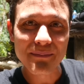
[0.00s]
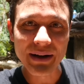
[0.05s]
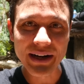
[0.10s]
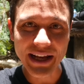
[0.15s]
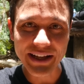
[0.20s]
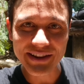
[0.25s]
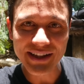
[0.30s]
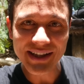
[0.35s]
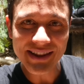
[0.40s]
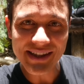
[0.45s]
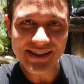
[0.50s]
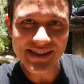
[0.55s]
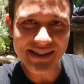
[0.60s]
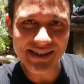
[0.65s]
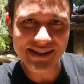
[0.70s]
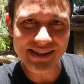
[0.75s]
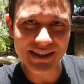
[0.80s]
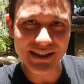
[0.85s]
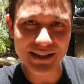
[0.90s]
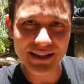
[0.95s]
But I think is
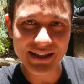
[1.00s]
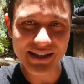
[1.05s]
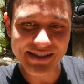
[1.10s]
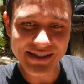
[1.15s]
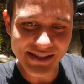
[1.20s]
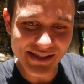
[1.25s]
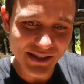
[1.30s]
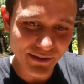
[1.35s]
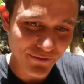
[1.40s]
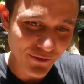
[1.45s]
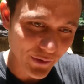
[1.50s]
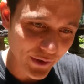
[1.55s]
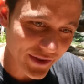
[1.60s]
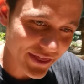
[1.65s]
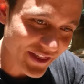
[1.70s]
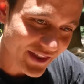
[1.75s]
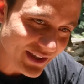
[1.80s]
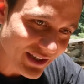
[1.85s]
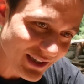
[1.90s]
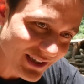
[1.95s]
this the fourth
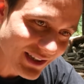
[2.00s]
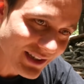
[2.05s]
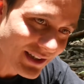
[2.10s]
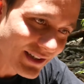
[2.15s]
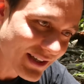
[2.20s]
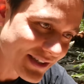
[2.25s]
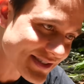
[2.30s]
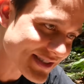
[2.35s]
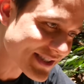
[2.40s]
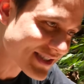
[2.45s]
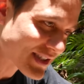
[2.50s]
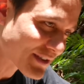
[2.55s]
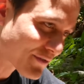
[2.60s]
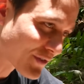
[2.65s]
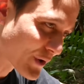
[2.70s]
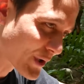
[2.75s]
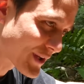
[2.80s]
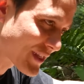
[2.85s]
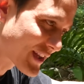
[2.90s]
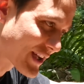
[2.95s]

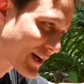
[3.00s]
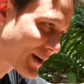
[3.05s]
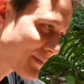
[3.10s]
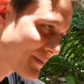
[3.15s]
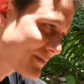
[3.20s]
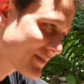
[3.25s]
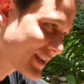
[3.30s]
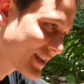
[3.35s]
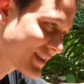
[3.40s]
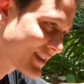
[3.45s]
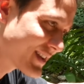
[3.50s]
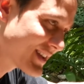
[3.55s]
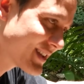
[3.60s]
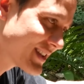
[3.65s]
layer, Ying?